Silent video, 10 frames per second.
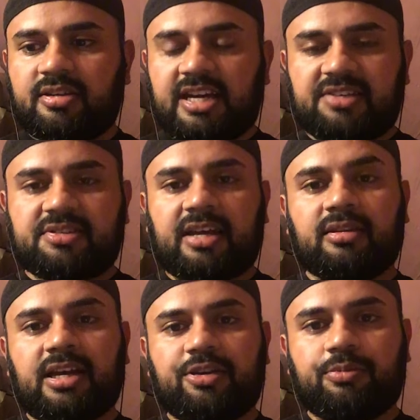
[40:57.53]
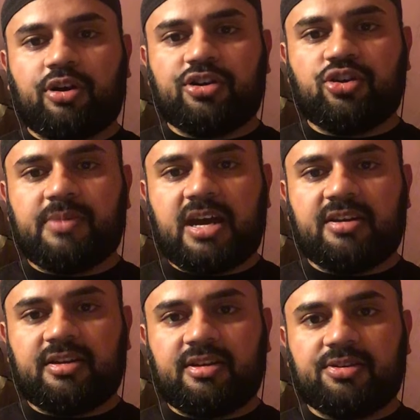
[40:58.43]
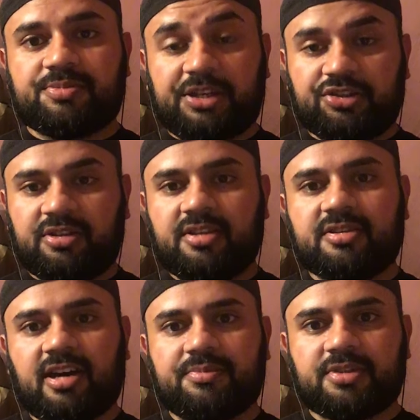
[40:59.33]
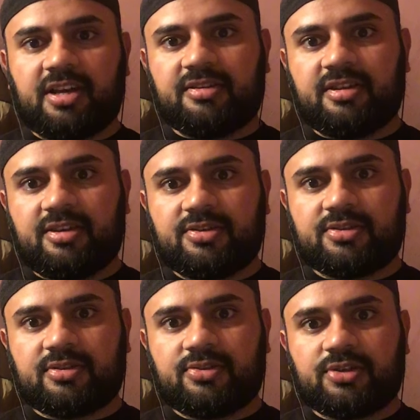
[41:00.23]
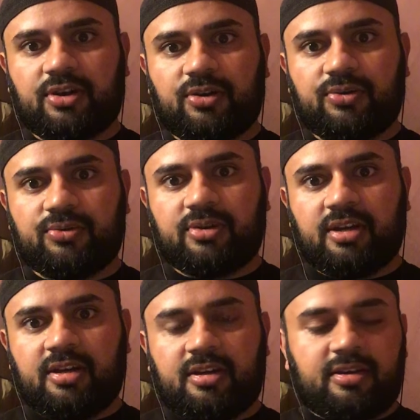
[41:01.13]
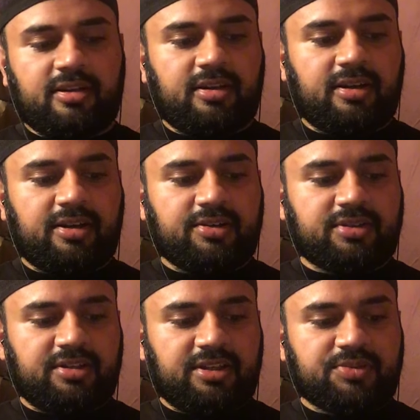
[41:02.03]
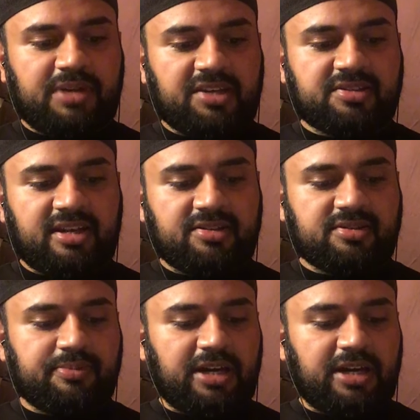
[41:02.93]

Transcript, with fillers: cast that light upon humanity, especially in times like these. So it is, it does make sense